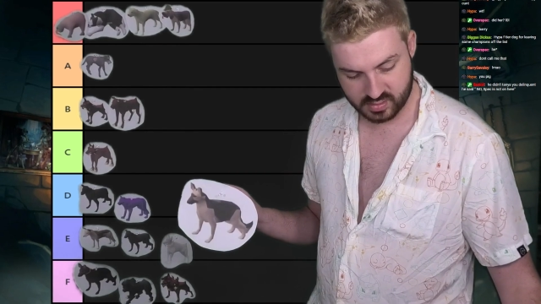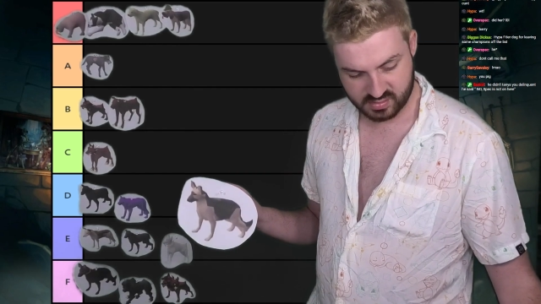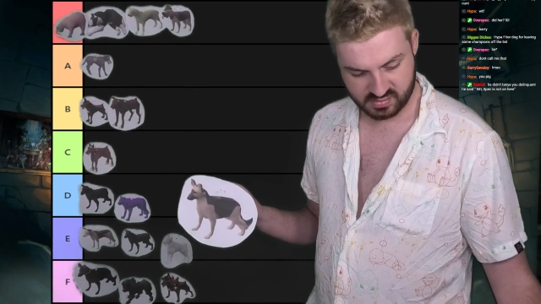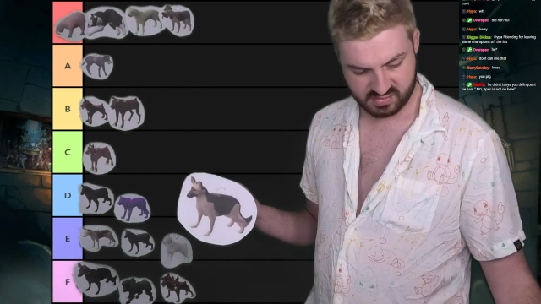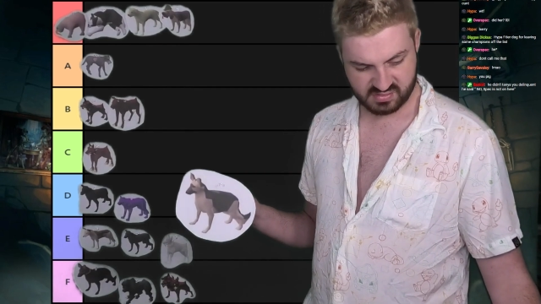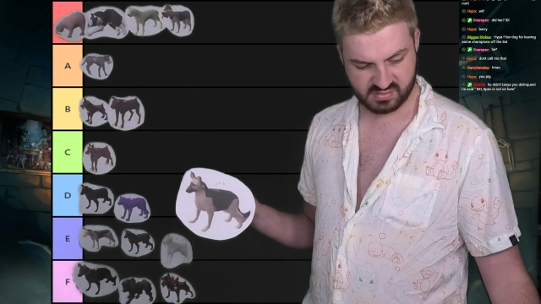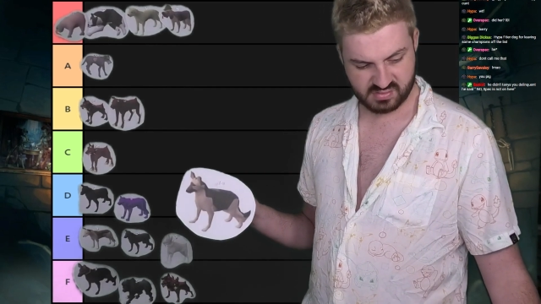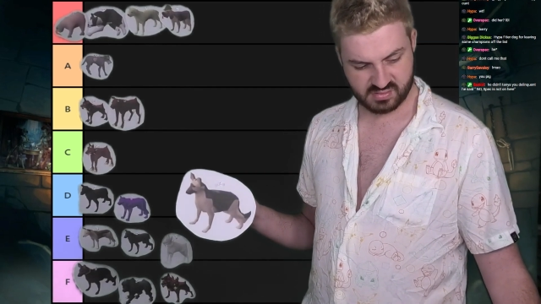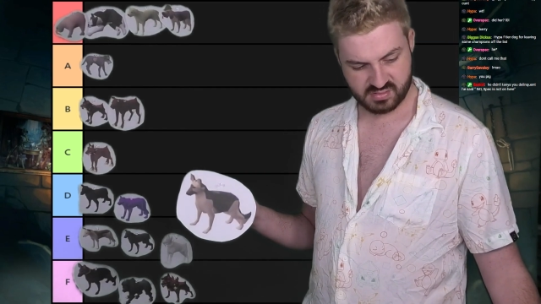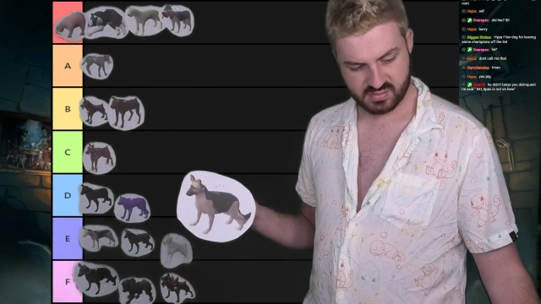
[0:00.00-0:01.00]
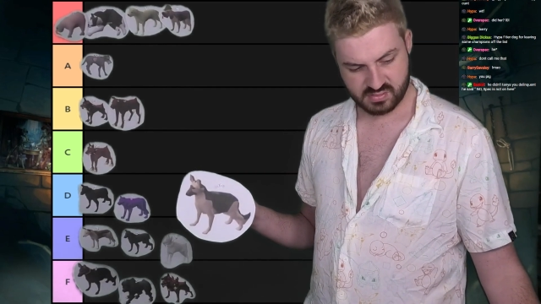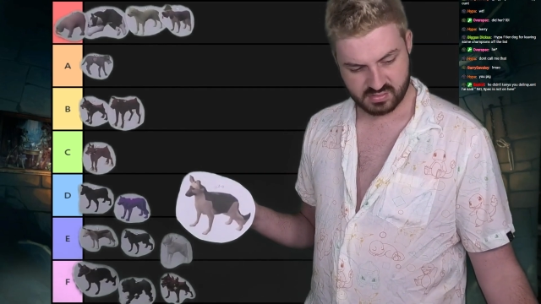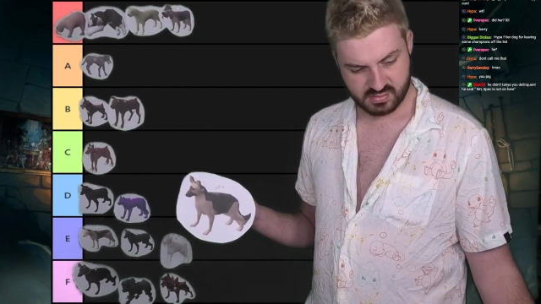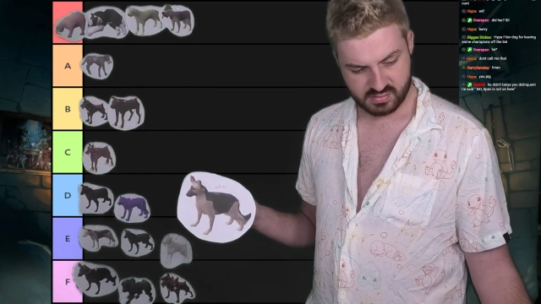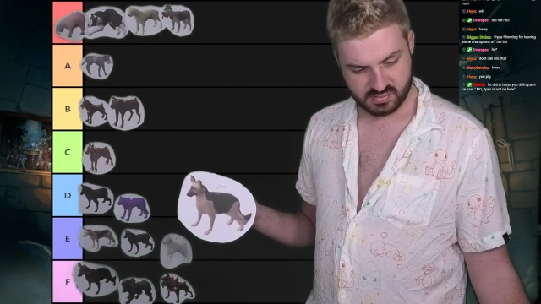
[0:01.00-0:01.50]

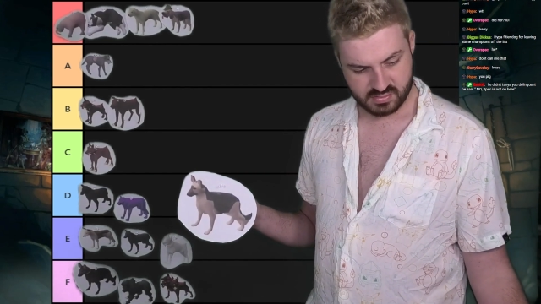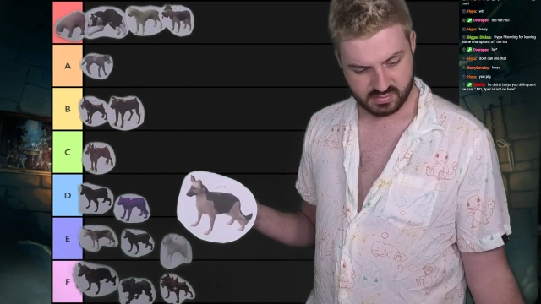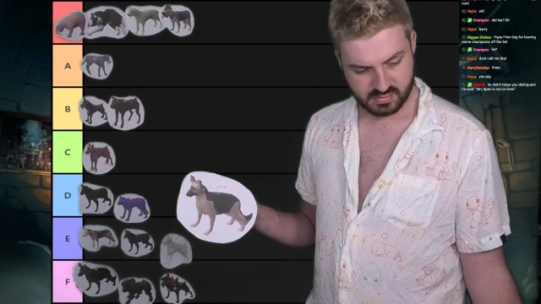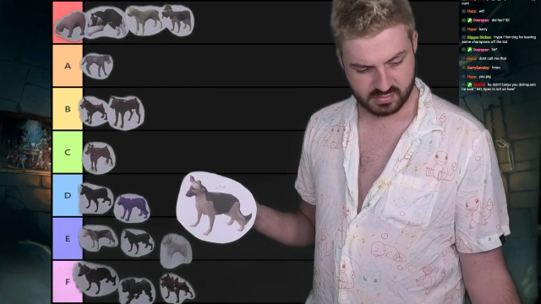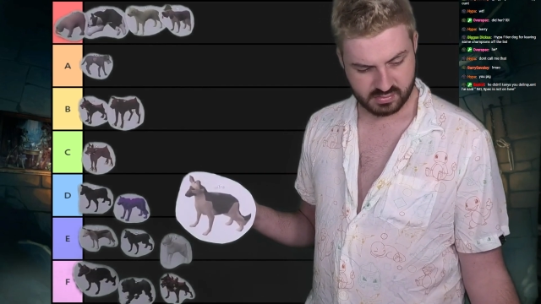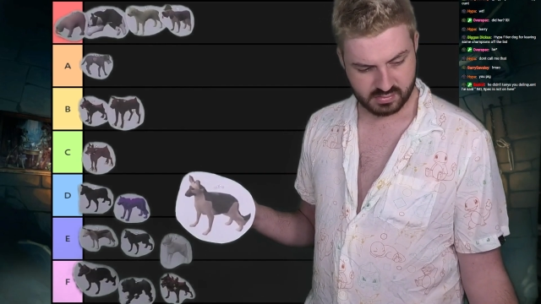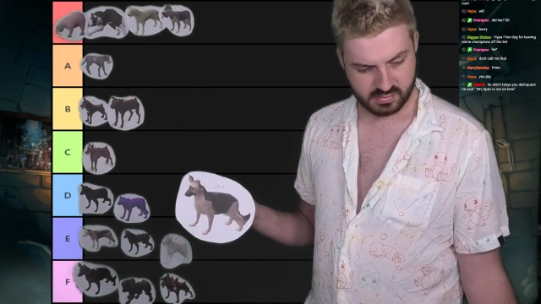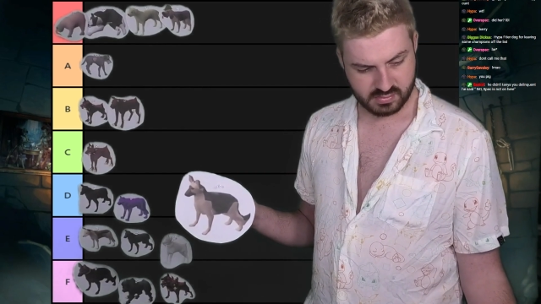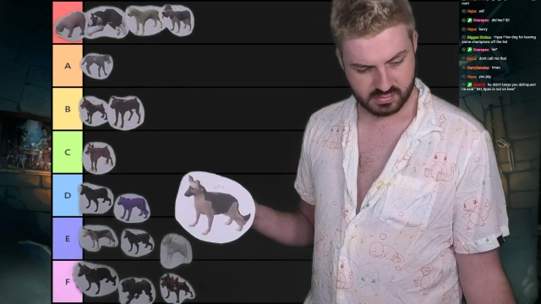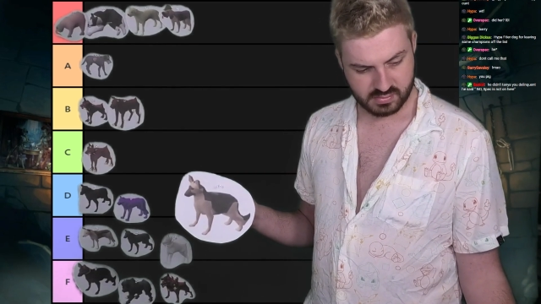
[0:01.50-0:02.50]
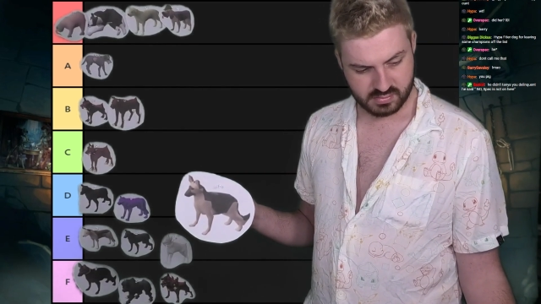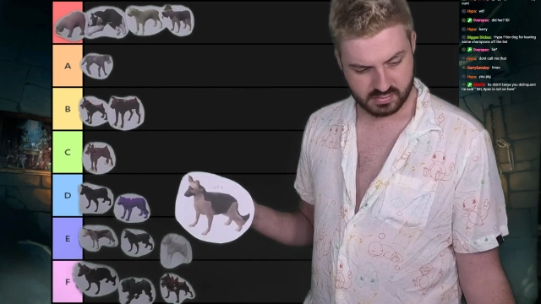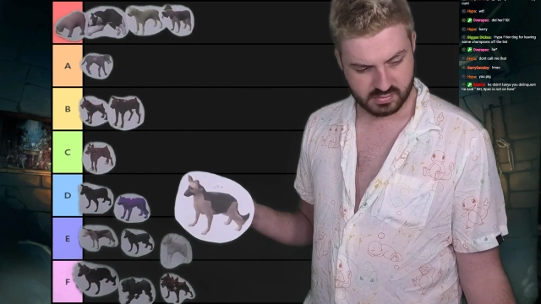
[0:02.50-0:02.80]
[no speech]